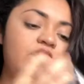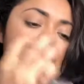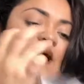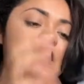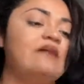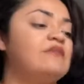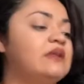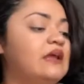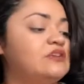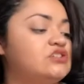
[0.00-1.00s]
I have
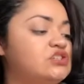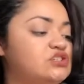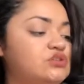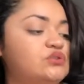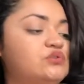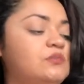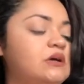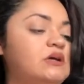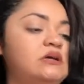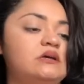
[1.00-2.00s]
an NG tube
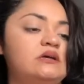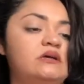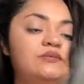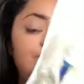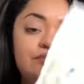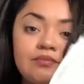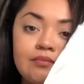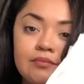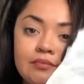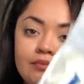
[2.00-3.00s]
um,
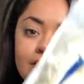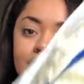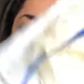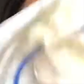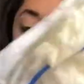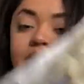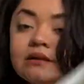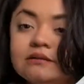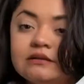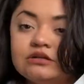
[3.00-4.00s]

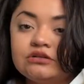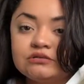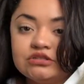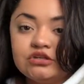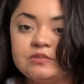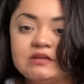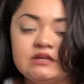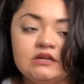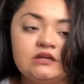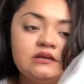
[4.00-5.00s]
little tube in
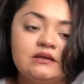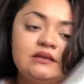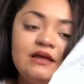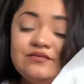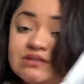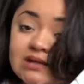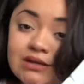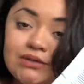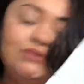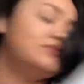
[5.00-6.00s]
here and gloves that I
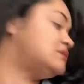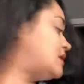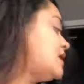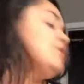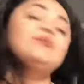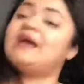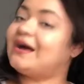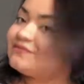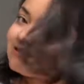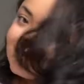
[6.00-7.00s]
use. We
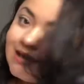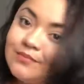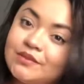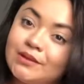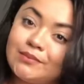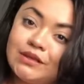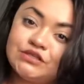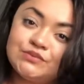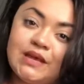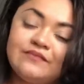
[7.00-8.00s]
have to keep them
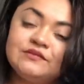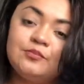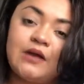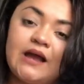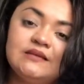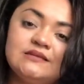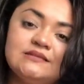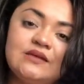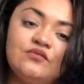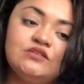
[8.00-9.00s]
because we have to practice
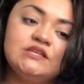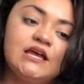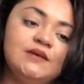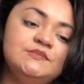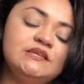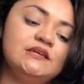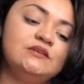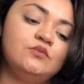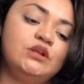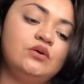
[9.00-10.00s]
several times
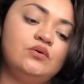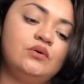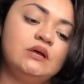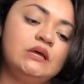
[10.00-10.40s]
and we don't